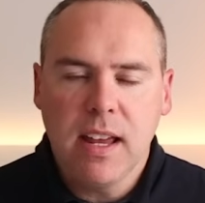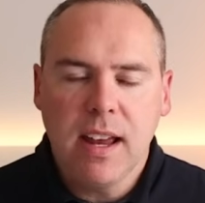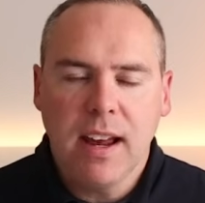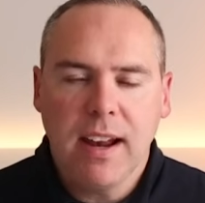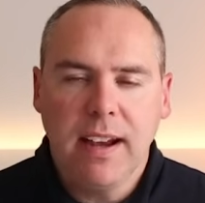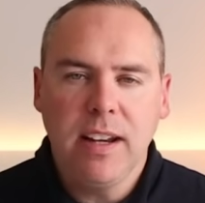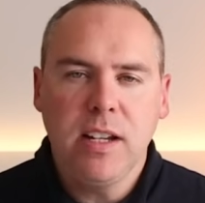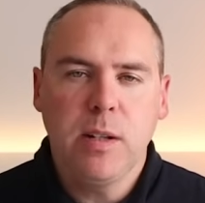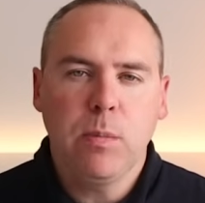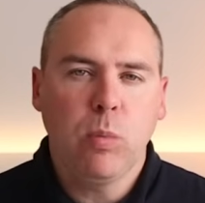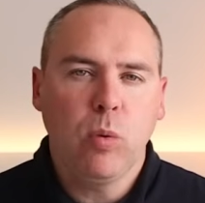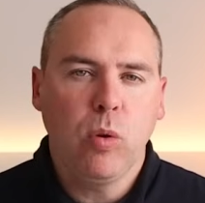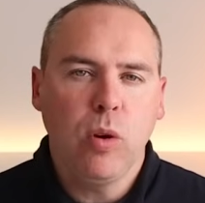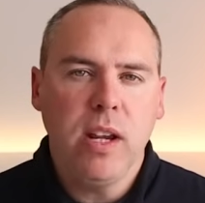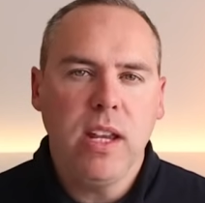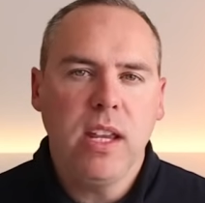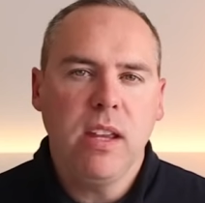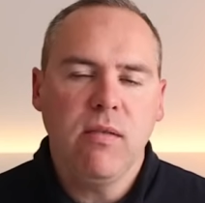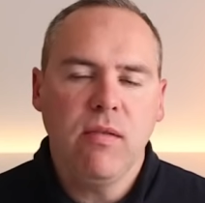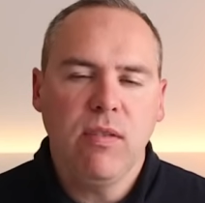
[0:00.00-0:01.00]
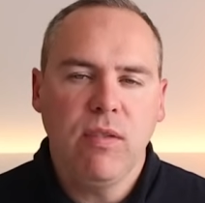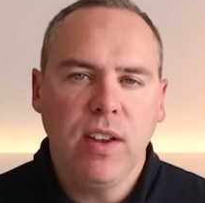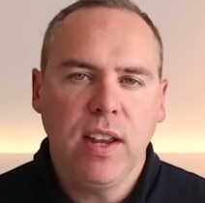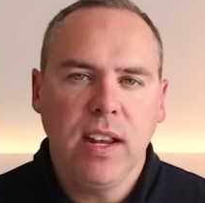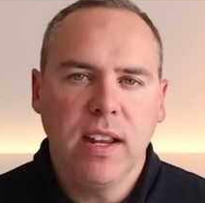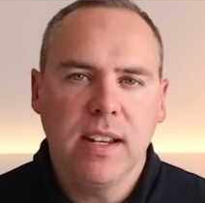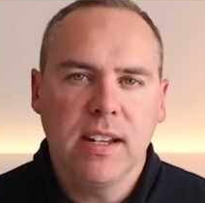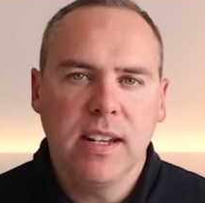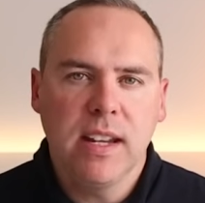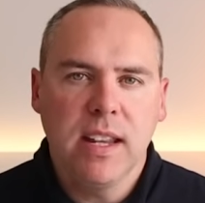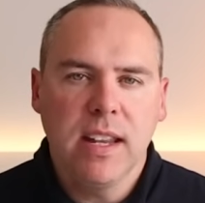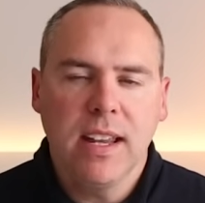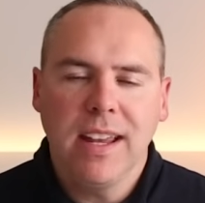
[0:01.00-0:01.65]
and is pre-configured